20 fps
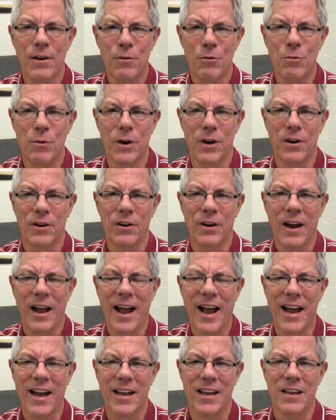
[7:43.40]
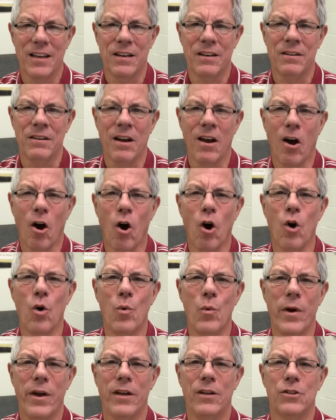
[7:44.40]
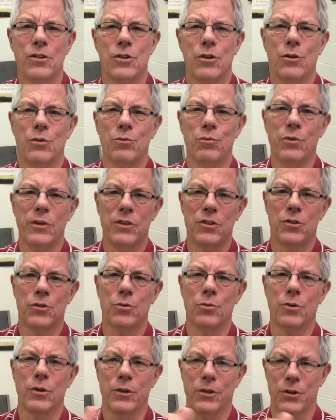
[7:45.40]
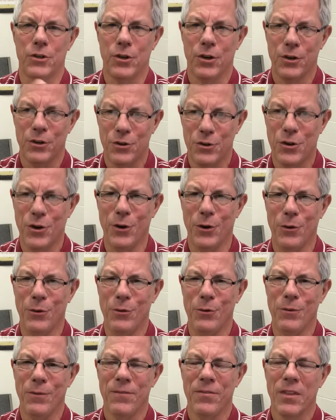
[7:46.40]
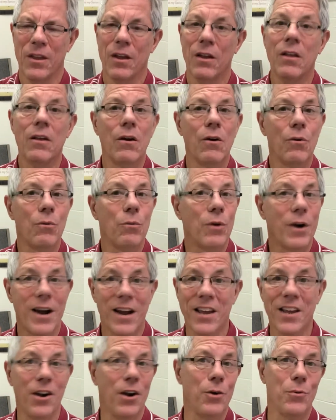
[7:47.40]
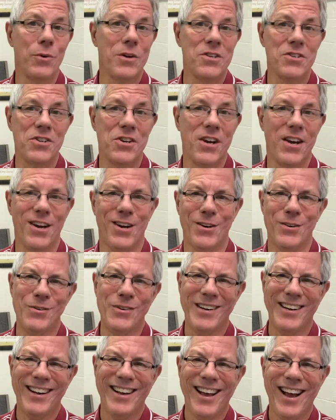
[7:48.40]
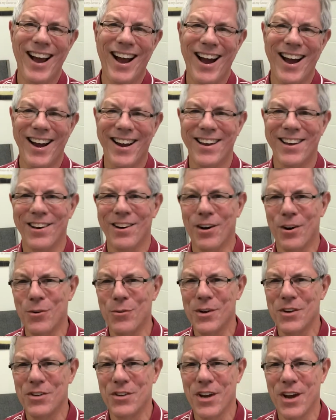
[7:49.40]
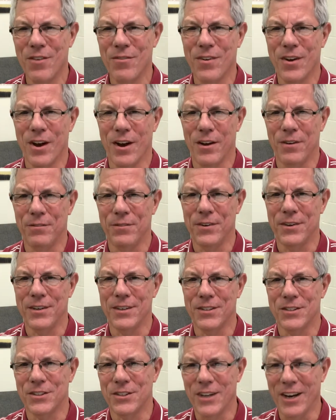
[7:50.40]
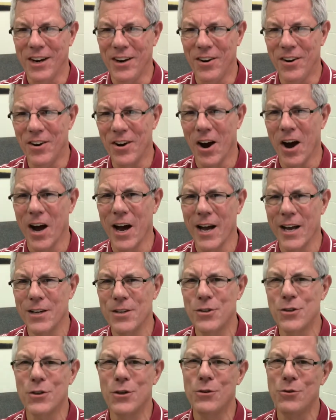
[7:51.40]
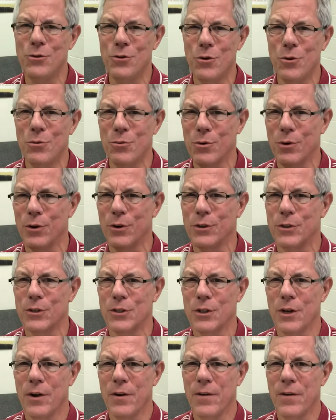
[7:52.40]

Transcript: where I can always resort to, where I can always go. I can always have confidence that God's doors